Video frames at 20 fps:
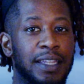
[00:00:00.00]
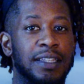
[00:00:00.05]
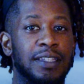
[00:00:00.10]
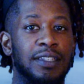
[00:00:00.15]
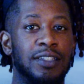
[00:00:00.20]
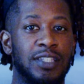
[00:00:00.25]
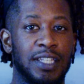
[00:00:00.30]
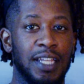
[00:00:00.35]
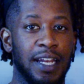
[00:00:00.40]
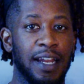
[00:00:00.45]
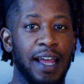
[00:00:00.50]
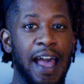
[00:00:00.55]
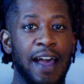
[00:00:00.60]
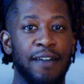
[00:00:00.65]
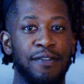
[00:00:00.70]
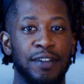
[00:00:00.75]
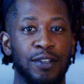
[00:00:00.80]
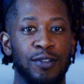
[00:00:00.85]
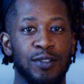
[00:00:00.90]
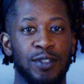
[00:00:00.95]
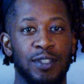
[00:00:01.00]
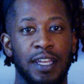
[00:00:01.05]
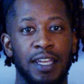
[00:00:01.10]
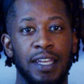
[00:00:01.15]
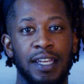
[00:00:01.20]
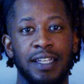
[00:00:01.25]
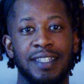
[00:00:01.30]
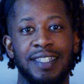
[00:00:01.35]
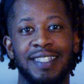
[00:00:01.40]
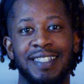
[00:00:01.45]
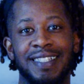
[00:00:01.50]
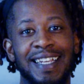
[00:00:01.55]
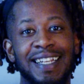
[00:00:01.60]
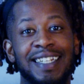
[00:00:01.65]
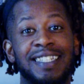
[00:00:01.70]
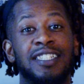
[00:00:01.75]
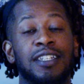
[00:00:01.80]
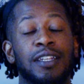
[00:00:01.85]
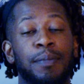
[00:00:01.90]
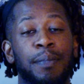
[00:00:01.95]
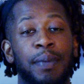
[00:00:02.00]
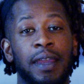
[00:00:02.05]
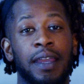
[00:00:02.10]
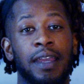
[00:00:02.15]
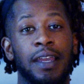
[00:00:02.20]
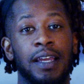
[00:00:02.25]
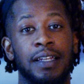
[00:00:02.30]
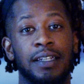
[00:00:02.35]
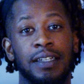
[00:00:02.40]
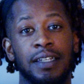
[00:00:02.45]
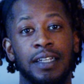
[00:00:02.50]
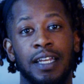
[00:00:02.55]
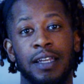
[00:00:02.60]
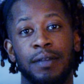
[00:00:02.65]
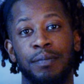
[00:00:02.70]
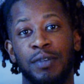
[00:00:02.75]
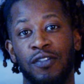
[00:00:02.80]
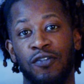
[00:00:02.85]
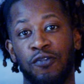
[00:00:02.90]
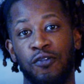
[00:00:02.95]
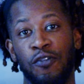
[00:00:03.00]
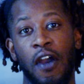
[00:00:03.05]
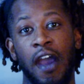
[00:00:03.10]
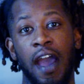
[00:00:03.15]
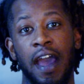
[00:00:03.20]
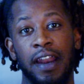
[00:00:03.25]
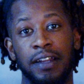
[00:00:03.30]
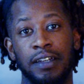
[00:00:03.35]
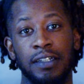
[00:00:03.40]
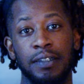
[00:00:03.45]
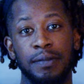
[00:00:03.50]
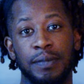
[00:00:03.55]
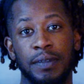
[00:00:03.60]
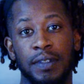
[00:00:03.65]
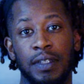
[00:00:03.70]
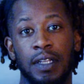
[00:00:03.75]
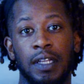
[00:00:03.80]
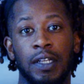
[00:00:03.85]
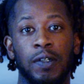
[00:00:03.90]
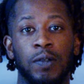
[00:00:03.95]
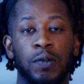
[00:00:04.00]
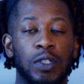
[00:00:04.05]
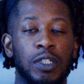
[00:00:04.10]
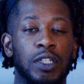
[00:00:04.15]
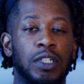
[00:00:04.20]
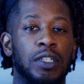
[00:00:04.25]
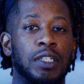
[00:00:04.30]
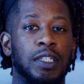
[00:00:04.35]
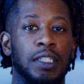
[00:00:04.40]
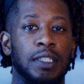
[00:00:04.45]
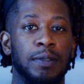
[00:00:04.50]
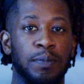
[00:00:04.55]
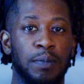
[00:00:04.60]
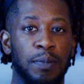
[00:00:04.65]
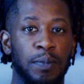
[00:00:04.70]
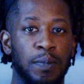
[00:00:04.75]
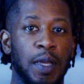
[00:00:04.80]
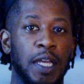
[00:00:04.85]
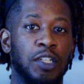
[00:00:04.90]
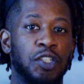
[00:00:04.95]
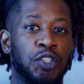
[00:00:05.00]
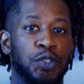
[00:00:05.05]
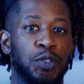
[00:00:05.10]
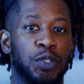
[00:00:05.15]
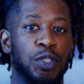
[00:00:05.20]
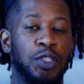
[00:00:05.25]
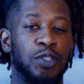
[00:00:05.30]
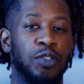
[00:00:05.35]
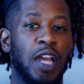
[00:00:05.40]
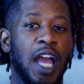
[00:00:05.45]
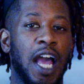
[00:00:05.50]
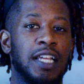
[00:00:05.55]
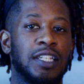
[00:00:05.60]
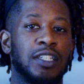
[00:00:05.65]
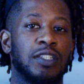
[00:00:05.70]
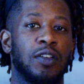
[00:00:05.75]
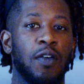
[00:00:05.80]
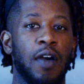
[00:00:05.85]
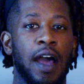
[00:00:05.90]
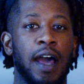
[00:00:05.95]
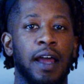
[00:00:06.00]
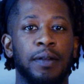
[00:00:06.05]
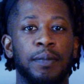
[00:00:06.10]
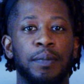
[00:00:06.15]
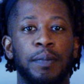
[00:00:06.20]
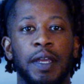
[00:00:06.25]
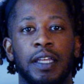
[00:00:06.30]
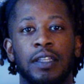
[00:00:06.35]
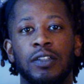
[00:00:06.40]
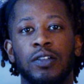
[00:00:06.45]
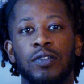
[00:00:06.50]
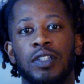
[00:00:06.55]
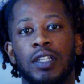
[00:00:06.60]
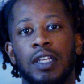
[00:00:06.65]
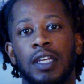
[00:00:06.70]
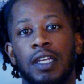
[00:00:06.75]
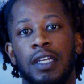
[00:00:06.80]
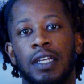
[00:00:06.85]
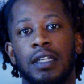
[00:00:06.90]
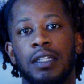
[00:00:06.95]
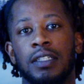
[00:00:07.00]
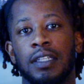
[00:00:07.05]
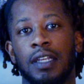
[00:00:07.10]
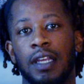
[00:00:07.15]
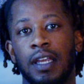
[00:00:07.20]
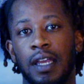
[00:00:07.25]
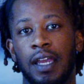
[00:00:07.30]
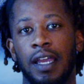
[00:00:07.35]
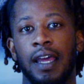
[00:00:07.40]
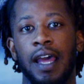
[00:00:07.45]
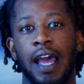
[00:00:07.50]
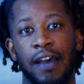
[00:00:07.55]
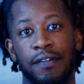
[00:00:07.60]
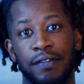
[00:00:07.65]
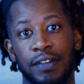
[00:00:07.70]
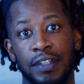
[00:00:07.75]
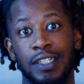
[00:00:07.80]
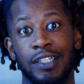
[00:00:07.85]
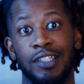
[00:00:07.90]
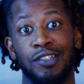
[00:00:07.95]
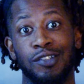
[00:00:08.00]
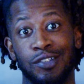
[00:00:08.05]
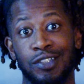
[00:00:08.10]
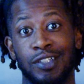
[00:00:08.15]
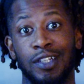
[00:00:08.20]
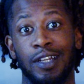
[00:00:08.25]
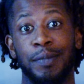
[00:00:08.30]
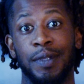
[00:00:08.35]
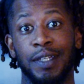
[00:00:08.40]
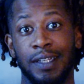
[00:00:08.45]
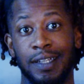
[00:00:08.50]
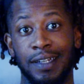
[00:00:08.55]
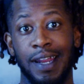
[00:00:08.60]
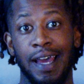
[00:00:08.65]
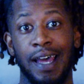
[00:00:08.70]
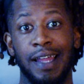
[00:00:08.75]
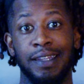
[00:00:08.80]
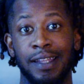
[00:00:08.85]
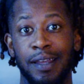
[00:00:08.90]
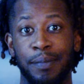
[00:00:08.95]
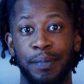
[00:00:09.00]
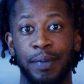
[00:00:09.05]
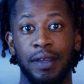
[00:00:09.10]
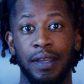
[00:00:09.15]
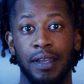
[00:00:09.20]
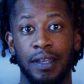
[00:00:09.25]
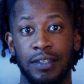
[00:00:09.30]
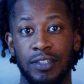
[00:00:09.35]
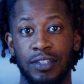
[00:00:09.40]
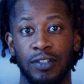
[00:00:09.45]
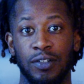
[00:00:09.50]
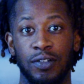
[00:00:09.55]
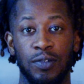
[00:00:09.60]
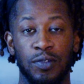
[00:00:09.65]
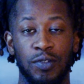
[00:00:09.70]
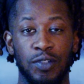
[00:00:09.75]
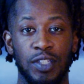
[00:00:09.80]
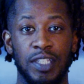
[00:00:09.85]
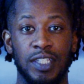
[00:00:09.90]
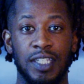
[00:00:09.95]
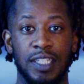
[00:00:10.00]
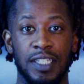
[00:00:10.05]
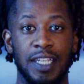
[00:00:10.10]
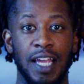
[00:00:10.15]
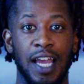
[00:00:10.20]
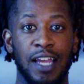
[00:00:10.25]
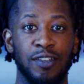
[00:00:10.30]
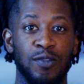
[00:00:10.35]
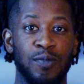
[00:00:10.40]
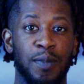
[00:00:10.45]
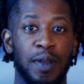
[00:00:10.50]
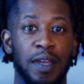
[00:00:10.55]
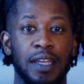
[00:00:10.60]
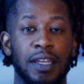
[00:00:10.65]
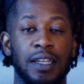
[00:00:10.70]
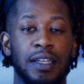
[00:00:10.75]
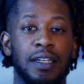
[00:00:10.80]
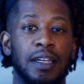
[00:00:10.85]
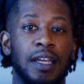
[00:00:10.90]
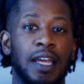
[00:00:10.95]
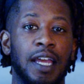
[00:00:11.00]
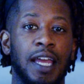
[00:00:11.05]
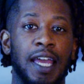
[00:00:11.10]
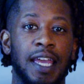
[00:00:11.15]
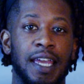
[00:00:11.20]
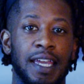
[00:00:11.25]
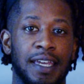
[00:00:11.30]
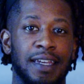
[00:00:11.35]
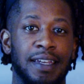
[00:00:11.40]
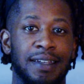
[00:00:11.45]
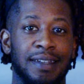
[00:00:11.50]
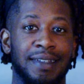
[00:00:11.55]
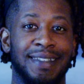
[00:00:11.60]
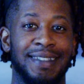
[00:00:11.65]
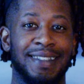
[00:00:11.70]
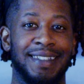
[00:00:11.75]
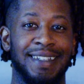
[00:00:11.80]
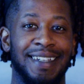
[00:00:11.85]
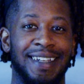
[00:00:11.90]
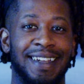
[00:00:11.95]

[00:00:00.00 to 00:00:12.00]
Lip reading: Instead of having those eggs stick to the pan and be fried up, we're gonna make sure you guys know how to make those eggs and have it in your stomach and not in that pan. So this is how you make eggs.